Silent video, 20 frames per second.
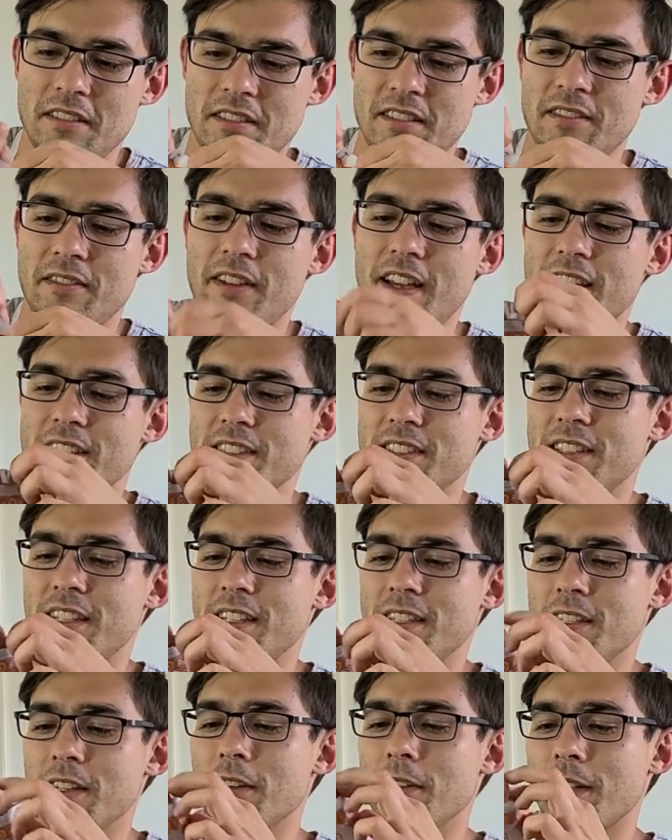
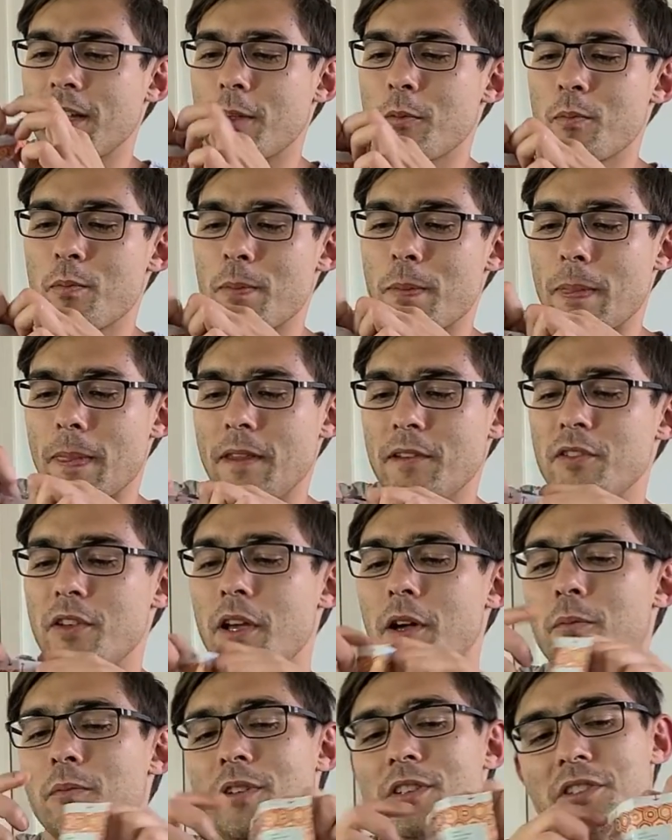Fascinating. Okay. So
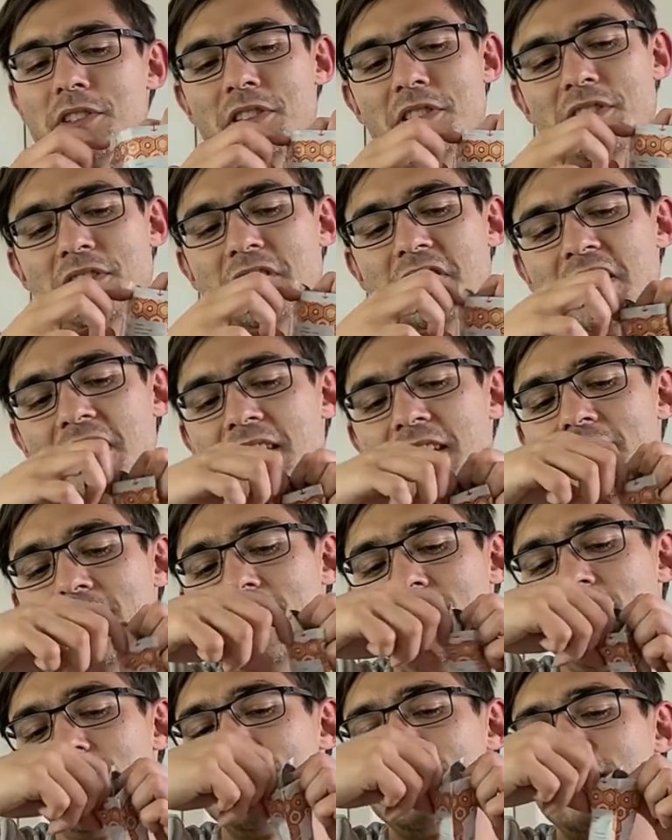there's a little slit
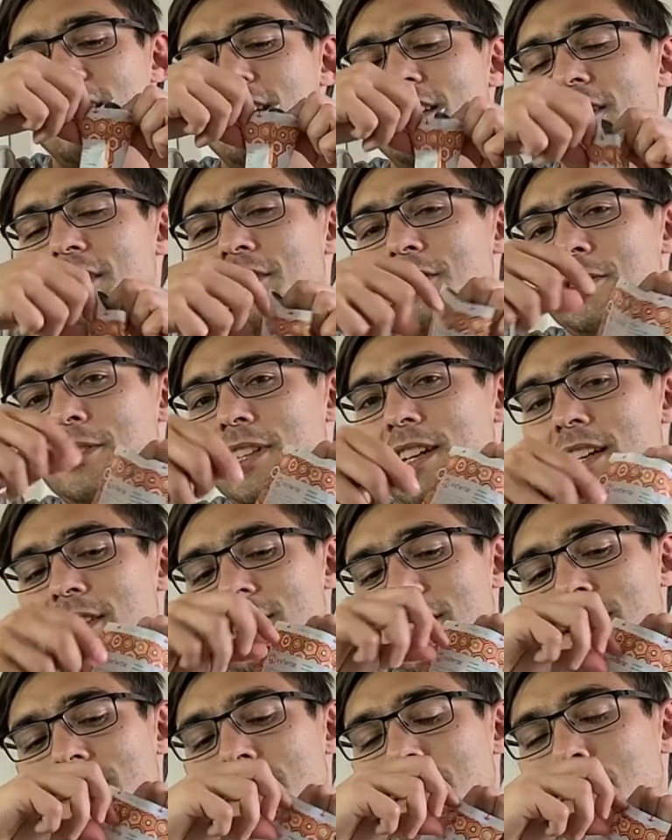on the side here so you can
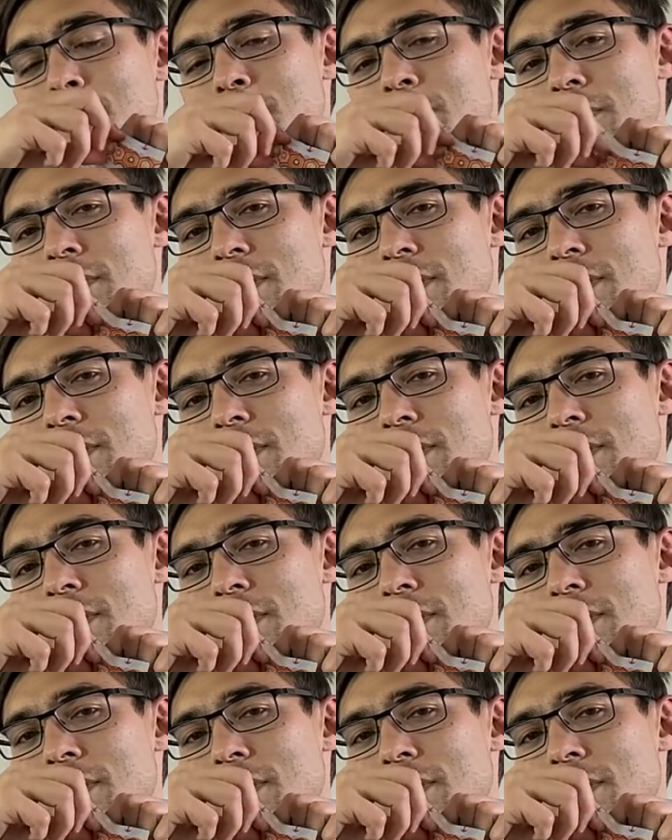actually get some